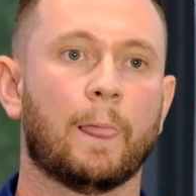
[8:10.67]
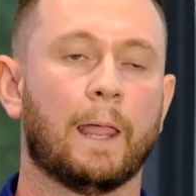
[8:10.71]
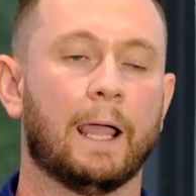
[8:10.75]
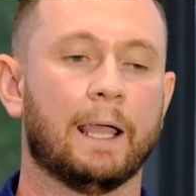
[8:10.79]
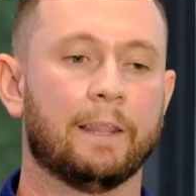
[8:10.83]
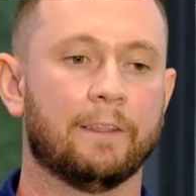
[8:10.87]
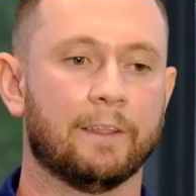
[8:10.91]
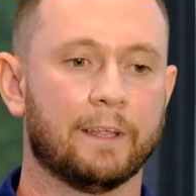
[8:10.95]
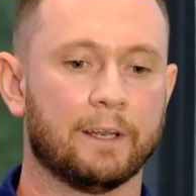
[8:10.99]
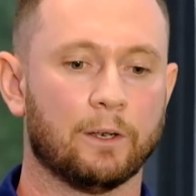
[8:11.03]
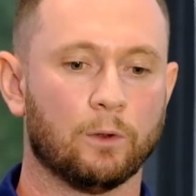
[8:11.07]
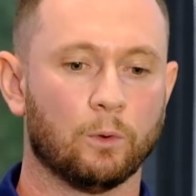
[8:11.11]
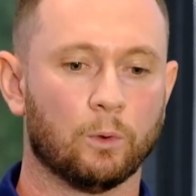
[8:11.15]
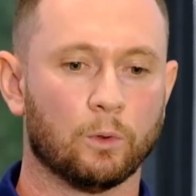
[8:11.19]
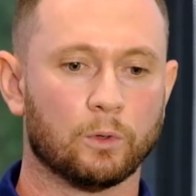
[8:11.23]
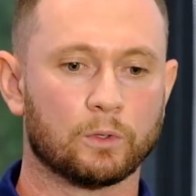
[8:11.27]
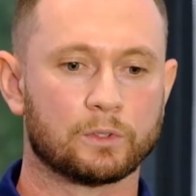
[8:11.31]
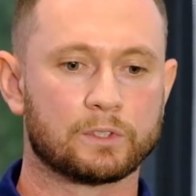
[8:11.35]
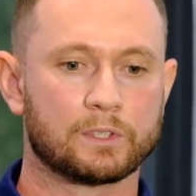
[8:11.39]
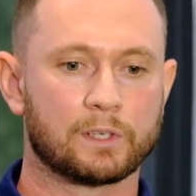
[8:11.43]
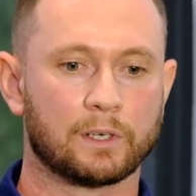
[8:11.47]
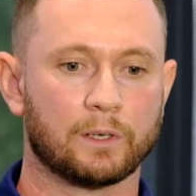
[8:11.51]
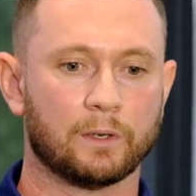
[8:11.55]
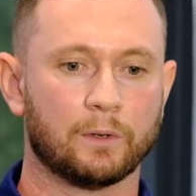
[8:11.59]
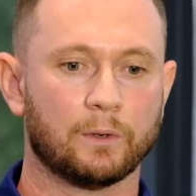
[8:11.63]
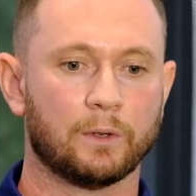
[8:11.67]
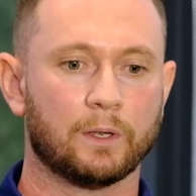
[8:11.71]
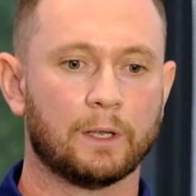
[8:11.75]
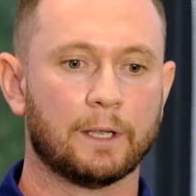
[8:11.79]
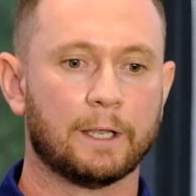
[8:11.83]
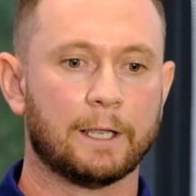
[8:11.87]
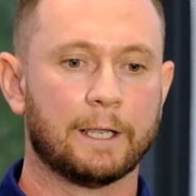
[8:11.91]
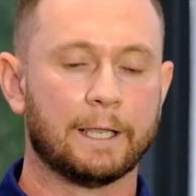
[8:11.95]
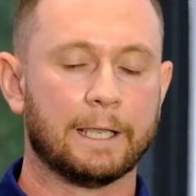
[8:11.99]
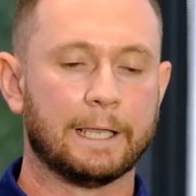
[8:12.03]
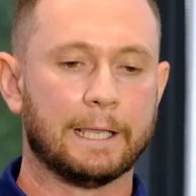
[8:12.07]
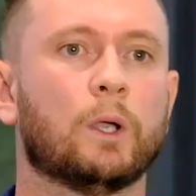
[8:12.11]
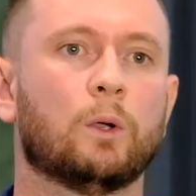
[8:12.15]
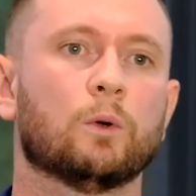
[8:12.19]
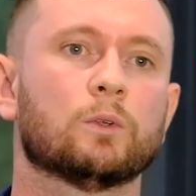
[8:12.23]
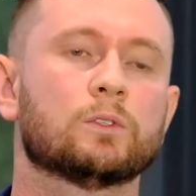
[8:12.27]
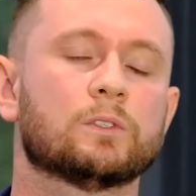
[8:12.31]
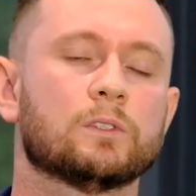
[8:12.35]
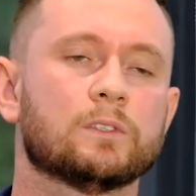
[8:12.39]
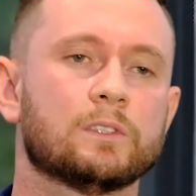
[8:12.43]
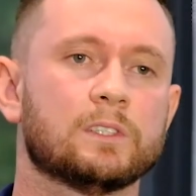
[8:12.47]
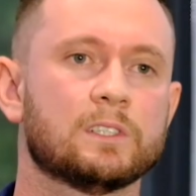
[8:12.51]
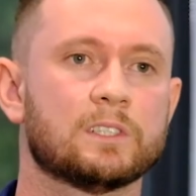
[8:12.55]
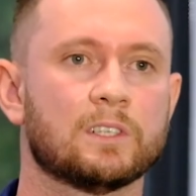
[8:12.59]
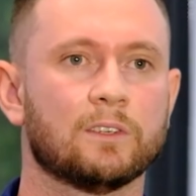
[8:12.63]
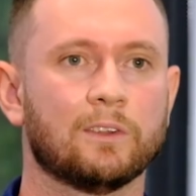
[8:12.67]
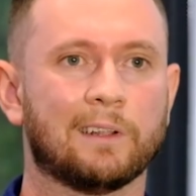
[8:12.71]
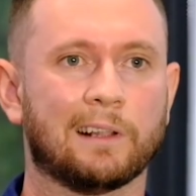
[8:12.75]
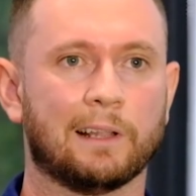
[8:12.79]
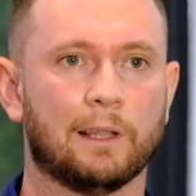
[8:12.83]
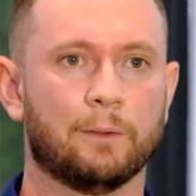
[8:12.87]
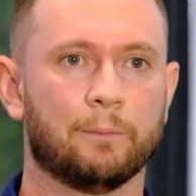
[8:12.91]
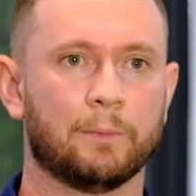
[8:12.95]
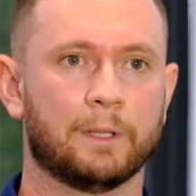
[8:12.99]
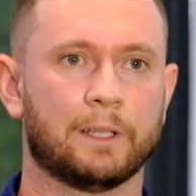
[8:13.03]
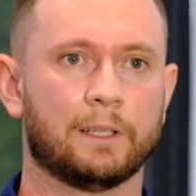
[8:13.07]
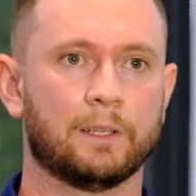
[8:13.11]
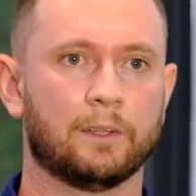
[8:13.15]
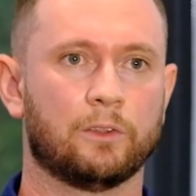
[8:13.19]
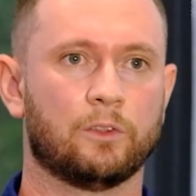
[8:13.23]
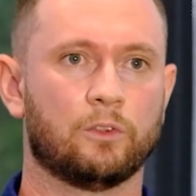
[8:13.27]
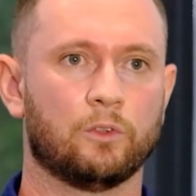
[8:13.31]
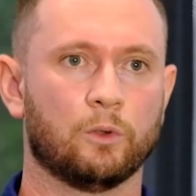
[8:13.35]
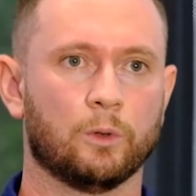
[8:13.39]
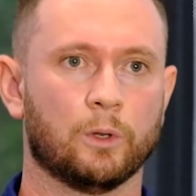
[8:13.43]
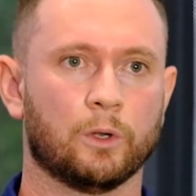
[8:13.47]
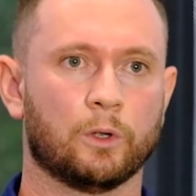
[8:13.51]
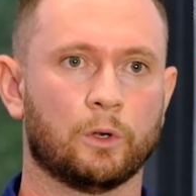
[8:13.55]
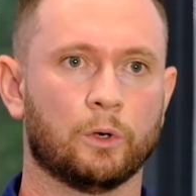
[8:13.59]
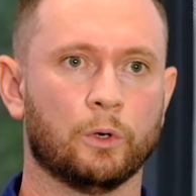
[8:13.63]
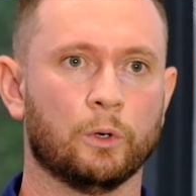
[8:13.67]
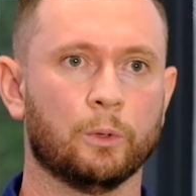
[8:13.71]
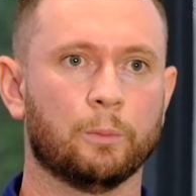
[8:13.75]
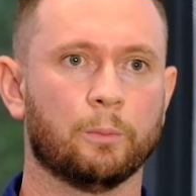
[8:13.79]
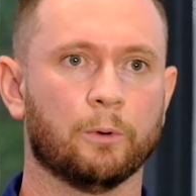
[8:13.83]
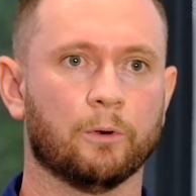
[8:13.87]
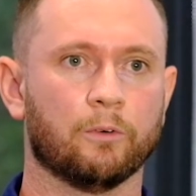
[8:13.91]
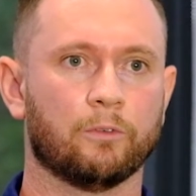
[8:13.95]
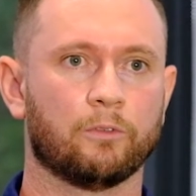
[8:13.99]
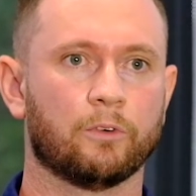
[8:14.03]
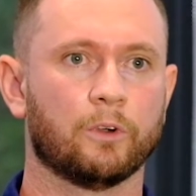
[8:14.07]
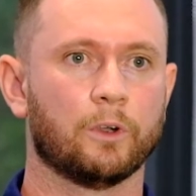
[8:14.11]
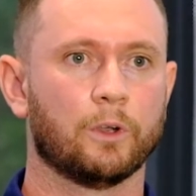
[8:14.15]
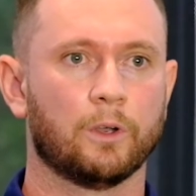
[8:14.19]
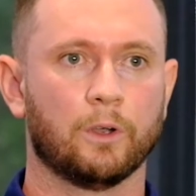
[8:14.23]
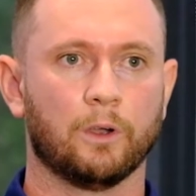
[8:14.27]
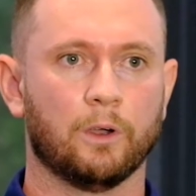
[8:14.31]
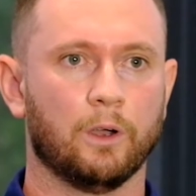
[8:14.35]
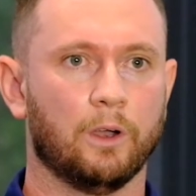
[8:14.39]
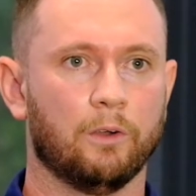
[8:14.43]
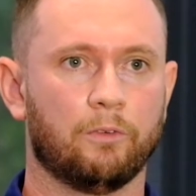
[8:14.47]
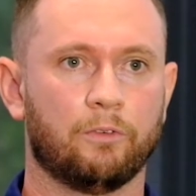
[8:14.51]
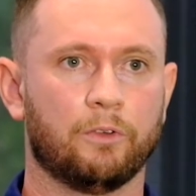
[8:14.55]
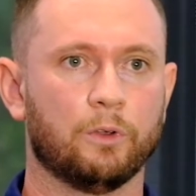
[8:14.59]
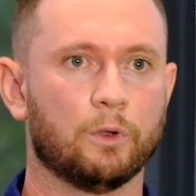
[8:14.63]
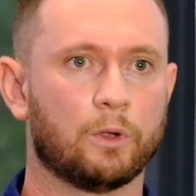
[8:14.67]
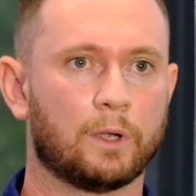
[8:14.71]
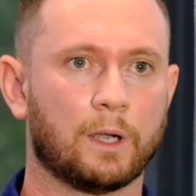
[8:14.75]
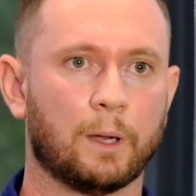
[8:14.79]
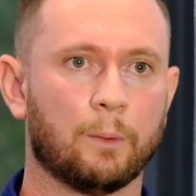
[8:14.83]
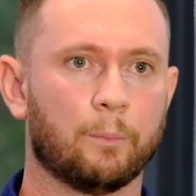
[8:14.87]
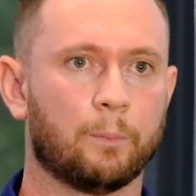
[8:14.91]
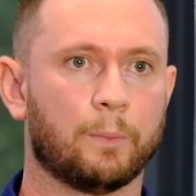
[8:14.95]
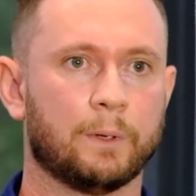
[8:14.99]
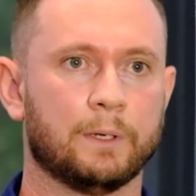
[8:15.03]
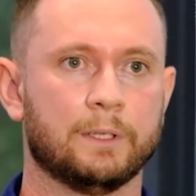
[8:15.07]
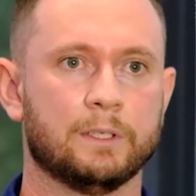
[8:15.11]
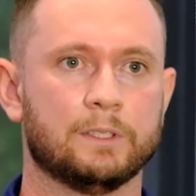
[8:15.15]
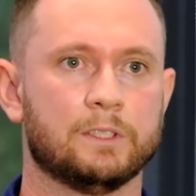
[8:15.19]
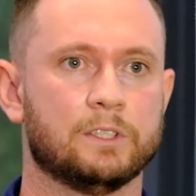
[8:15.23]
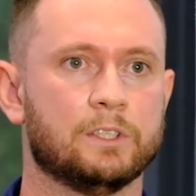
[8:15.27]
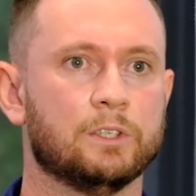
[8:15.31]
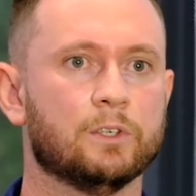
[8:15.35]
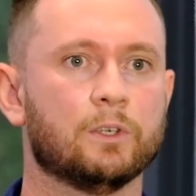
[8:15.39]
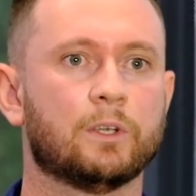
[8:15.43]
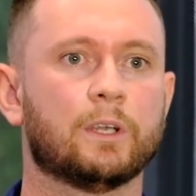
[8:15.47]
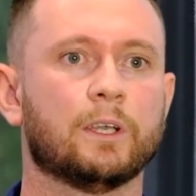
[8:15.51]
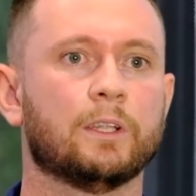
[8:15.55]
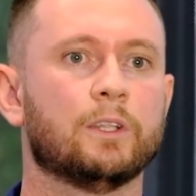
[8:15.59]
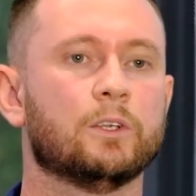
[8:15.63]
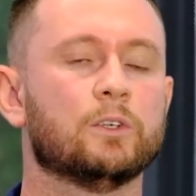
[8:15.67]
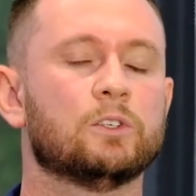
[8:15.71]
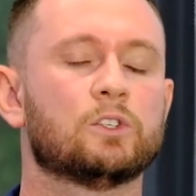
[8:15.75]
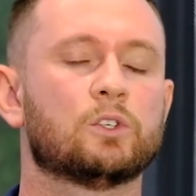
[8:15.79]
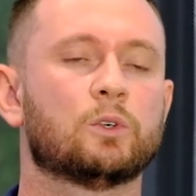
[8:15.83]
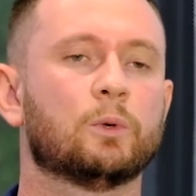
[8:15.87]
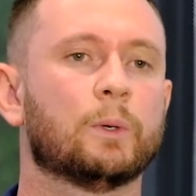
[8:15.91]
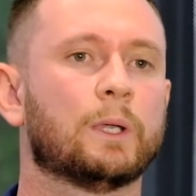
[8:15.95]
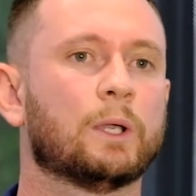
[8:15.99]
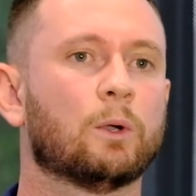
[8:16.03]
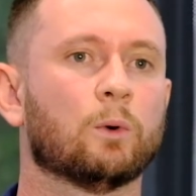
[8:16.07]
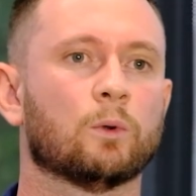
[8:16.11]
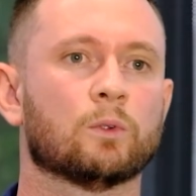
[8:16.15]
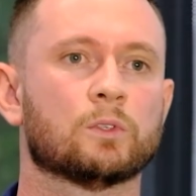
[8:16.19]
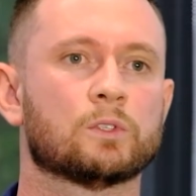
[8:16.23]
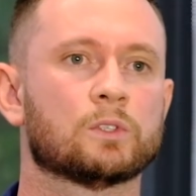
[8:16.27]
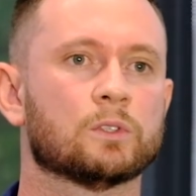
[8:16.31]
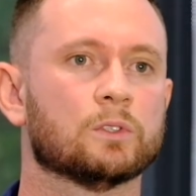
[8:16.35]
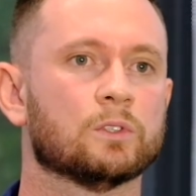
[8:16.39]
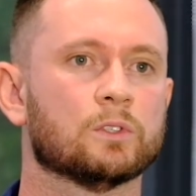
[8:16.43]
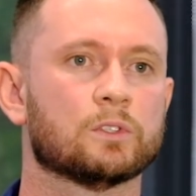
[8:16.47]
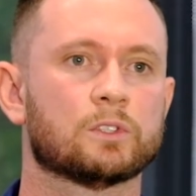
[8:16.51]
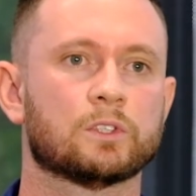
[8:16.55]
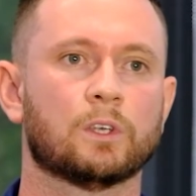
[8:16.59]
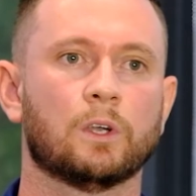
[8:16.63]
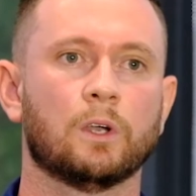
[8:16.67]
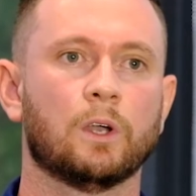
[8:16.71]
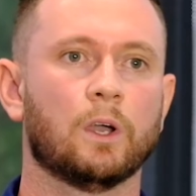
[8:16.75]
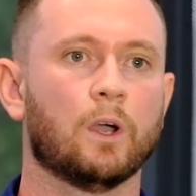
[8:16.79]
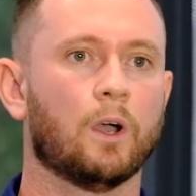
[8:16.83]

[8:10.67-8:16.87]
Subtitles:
And then also, Quick Consoles is not limited to a group of a few companies. You can use Quick Consoles